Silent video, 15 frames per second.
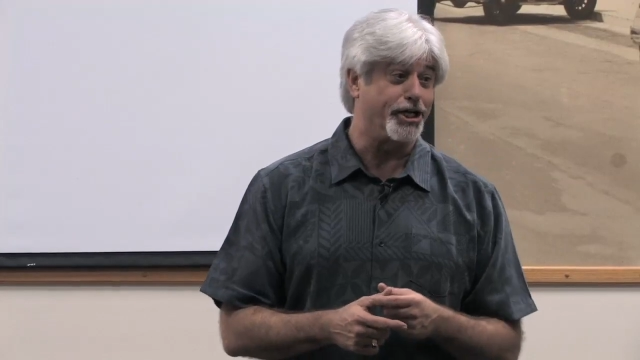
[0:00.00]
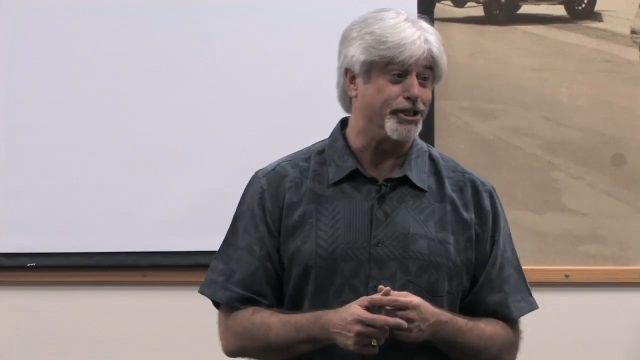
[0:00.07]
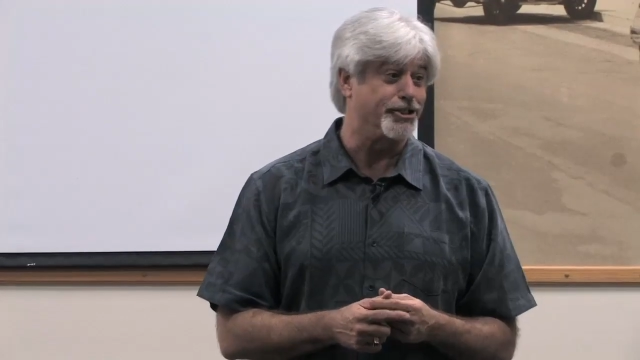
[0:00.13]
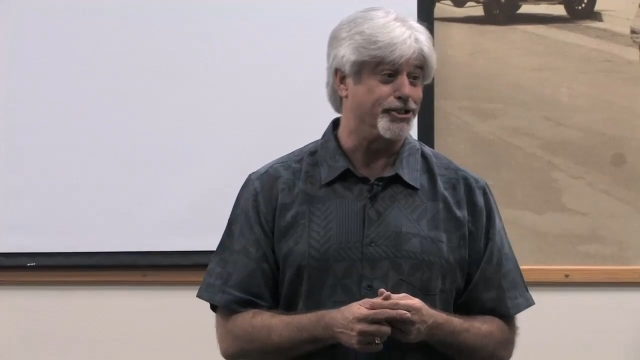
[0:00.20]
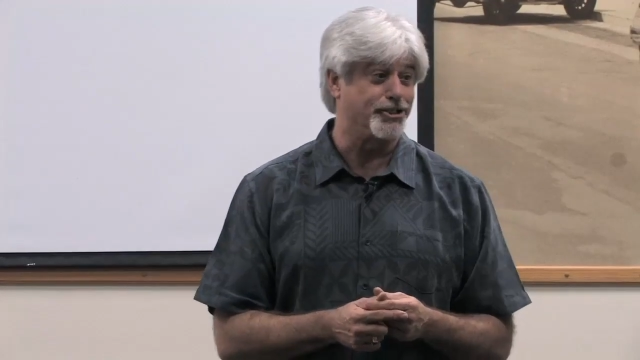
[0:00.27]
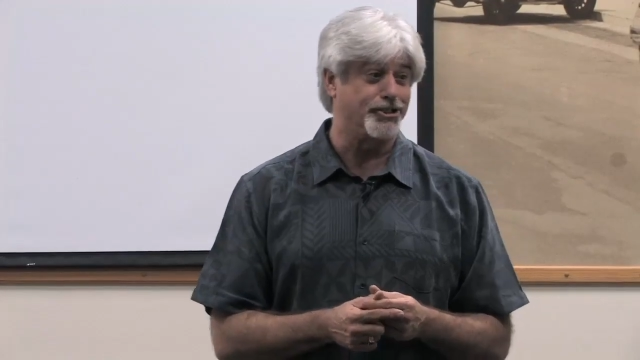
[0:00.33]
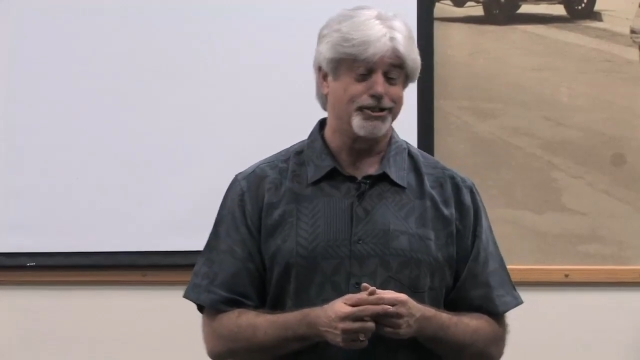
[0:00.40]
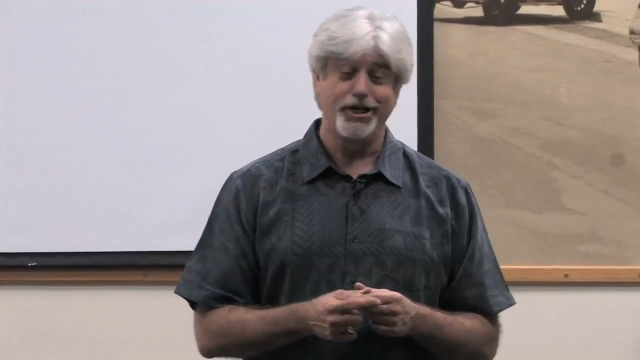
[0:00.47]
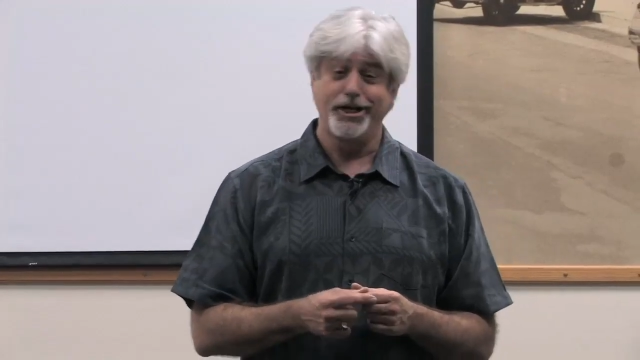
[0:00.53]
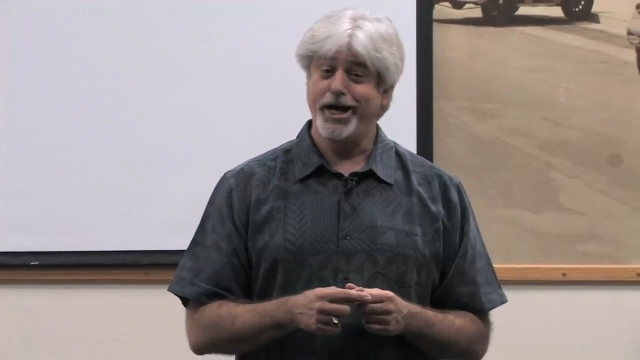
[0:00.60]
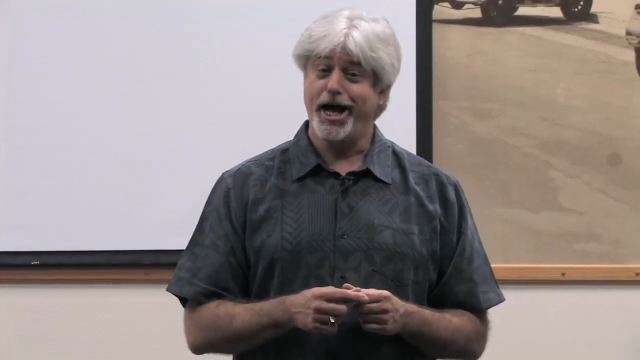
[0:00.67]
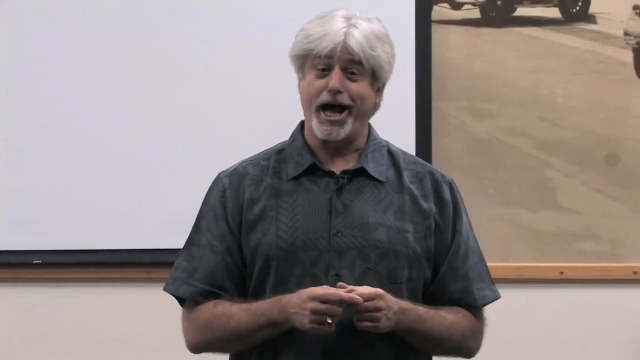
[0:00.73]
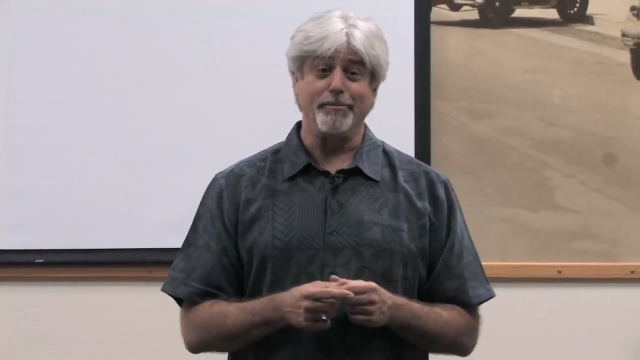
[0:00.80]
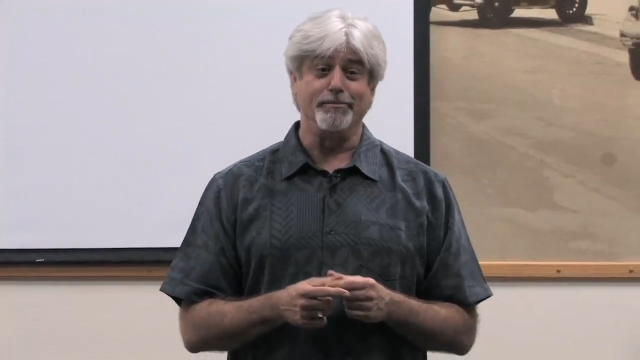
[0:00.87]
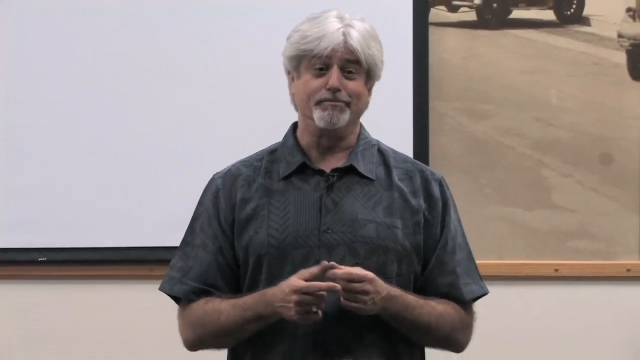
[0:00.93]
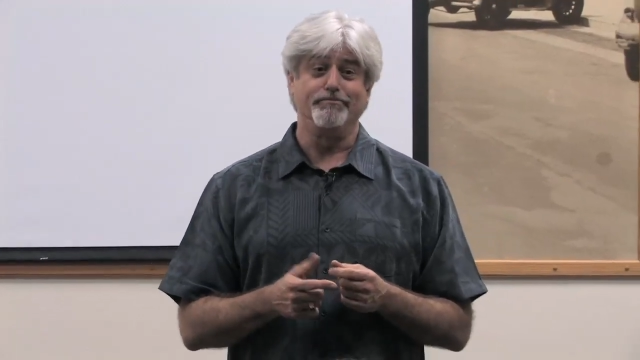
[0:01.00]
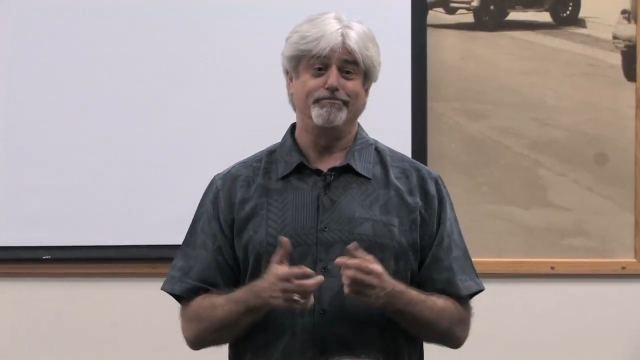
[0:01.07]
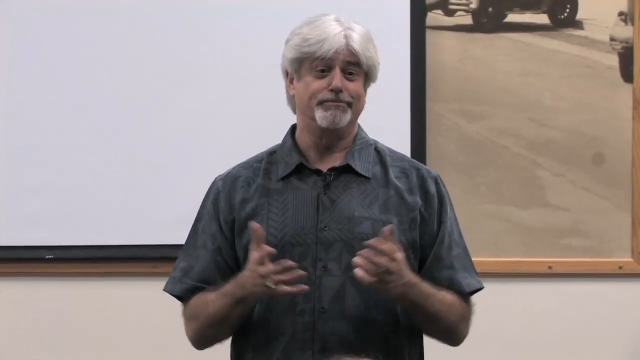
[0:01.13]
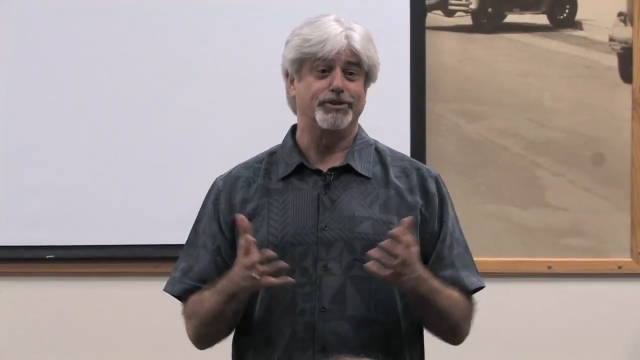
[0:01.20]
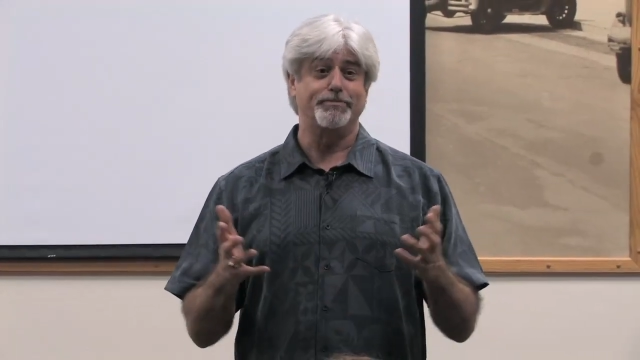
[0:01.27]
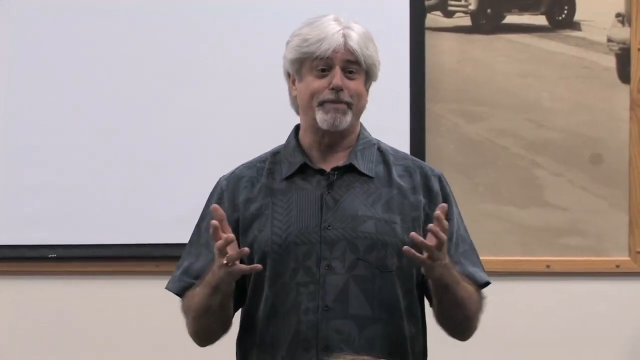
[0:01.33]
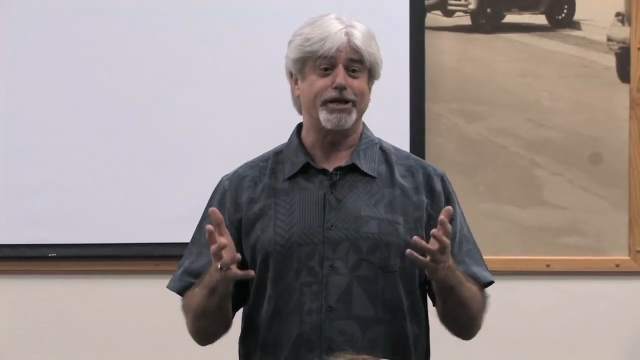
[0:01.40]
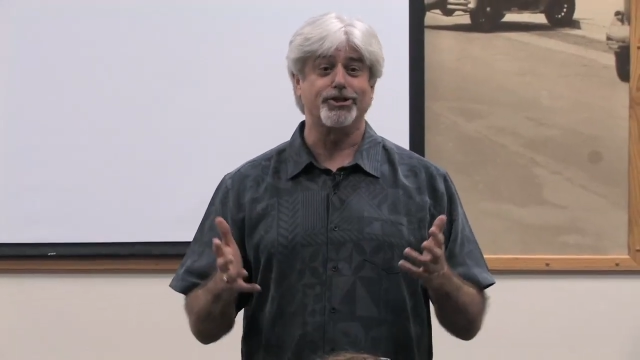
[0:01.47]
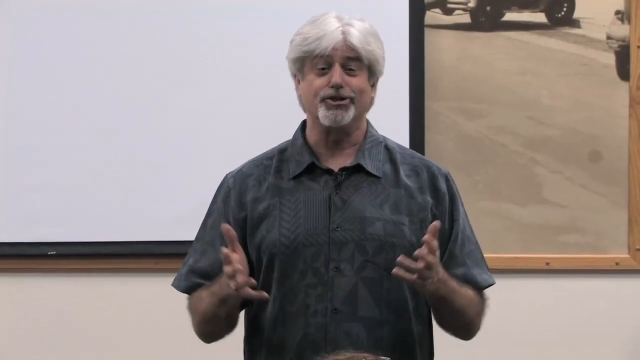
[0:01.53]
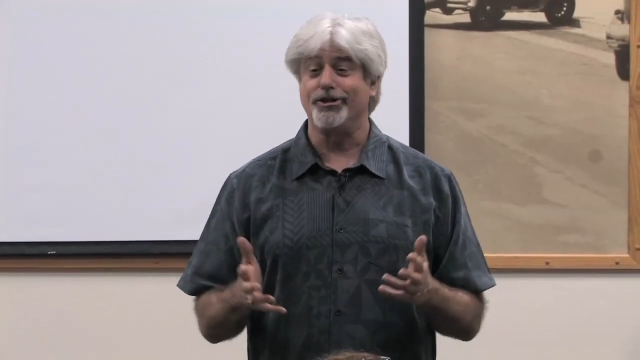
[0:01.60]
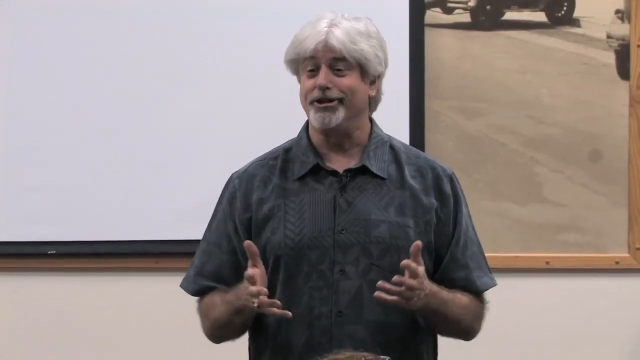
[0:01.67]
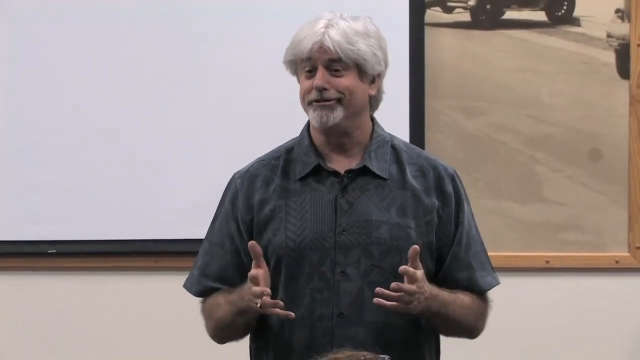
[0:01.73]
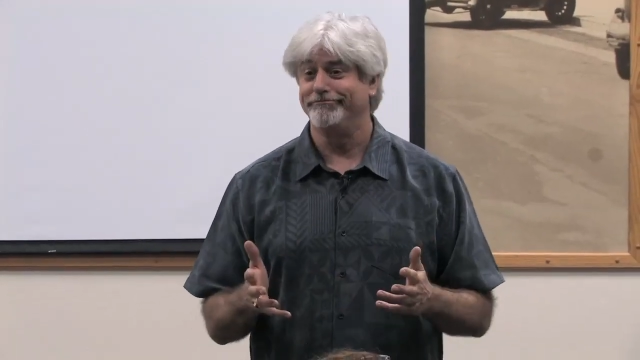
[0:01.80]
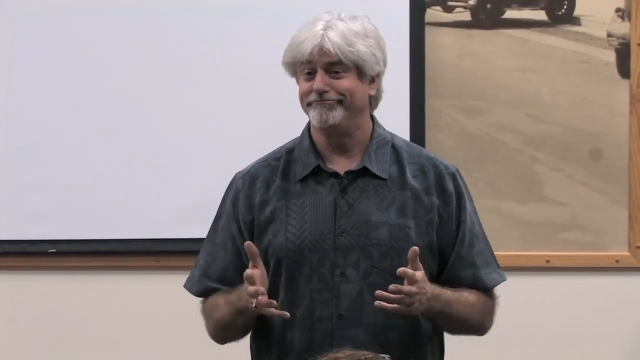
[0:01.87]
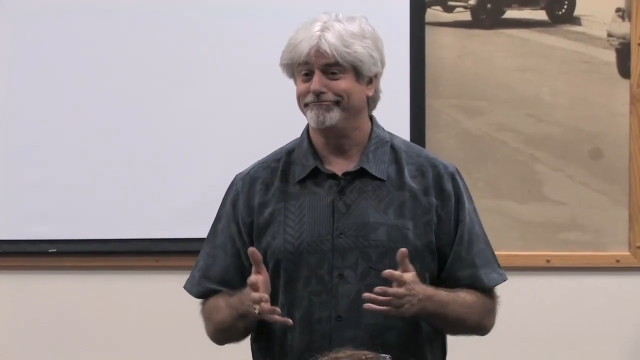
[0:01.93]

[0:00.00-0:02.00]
is, I'm special.